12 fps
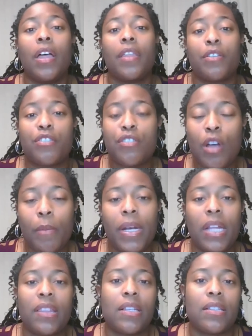There's so
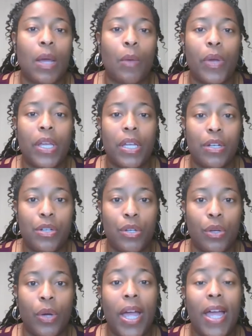many things that we can
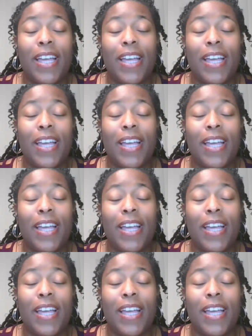do.